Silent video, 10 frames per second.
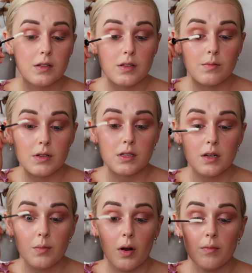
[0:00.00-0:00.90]
So I'm just
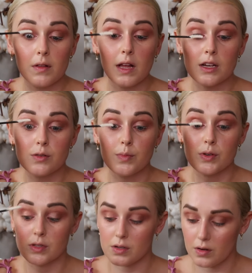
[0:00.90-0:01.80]
gonna pop the lash
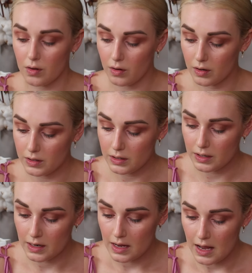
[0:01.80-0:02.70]
booster on,
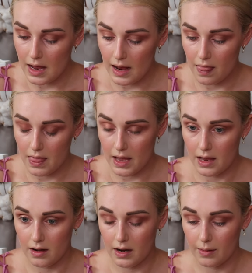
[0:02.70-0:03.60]
and
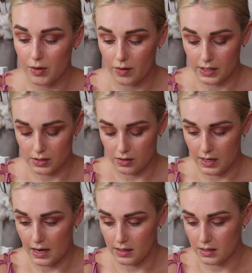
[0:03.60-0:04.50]
then I'm going to
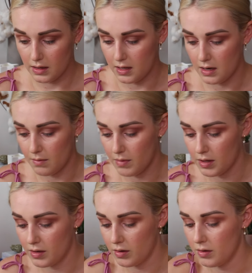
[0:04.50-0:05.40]
get the
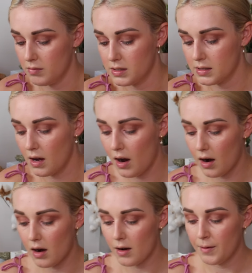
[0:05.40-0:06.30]
Million Dollar
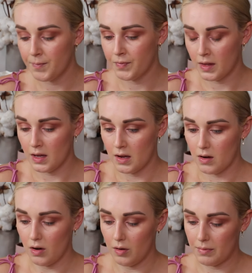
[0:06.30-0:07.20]
Mascara
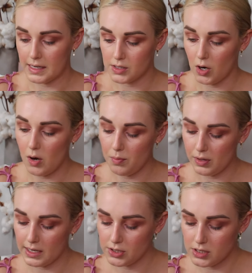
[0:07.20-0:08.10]
on my top
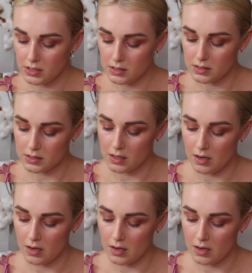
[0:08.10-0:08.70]
lashes.